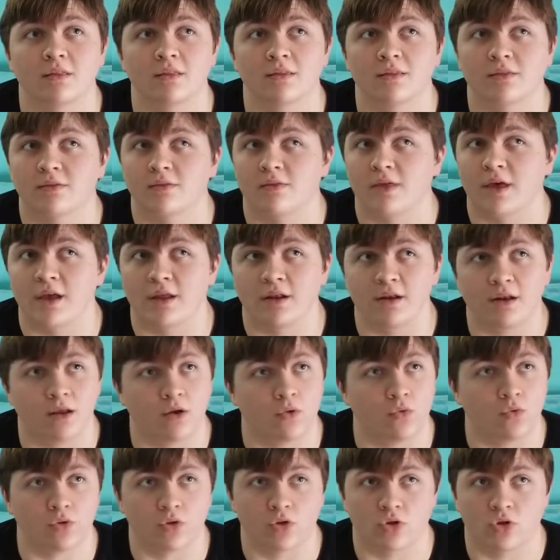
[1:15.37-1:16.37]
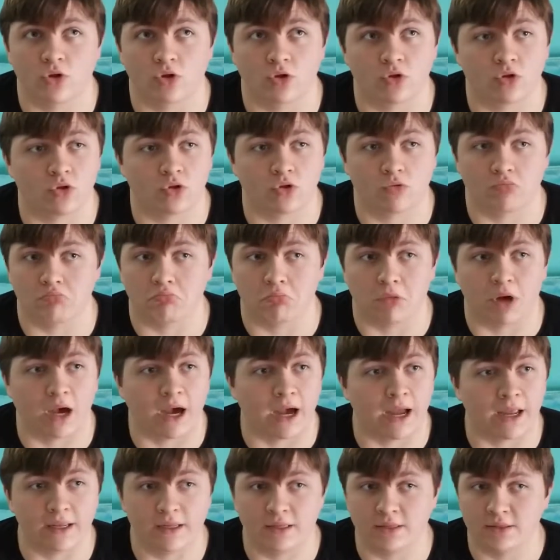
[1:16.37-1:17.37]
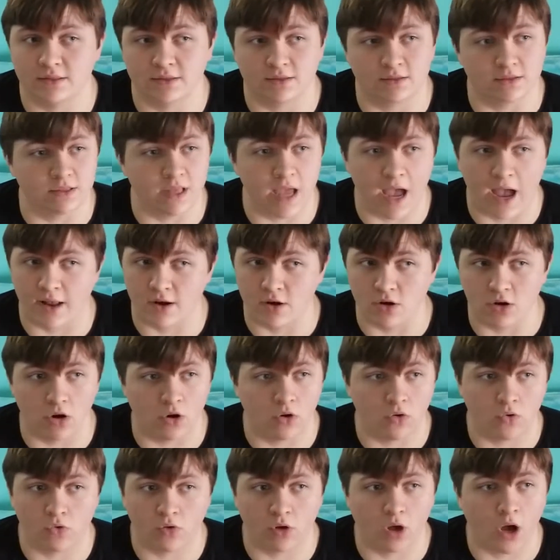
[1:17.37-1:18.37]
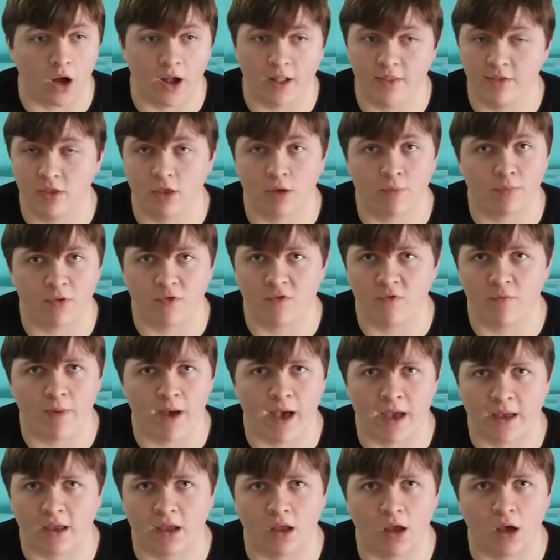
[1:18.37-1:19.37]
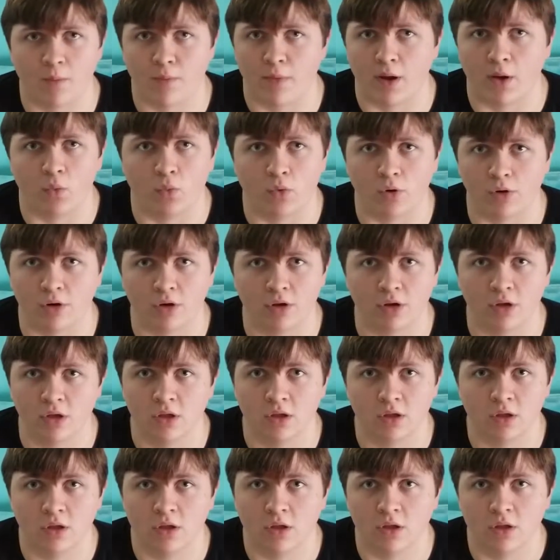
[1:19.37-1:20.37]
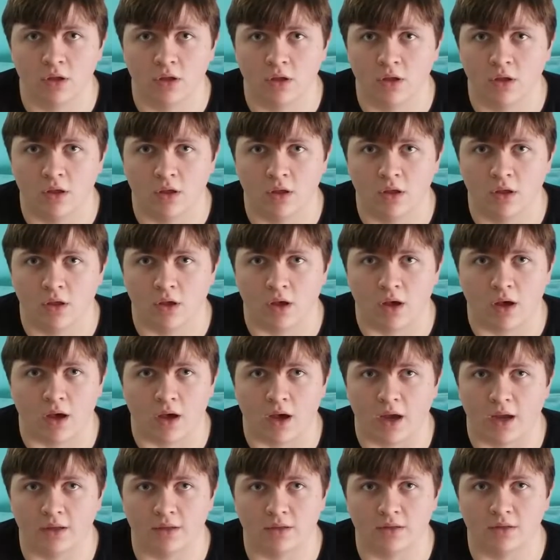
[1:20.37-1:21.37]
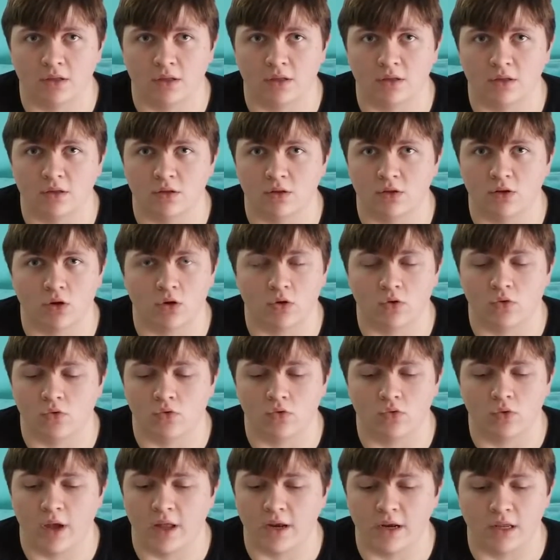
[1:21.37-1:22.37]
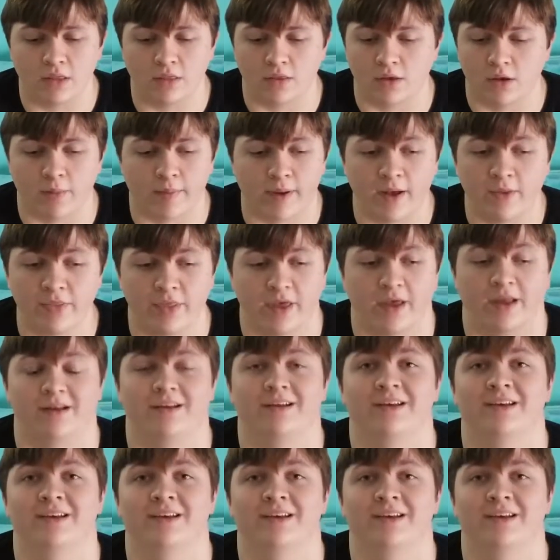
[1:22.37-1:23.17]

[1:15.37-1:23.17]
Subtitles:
then it was just, I had no concept of backing up my work. I didn't know anything about that.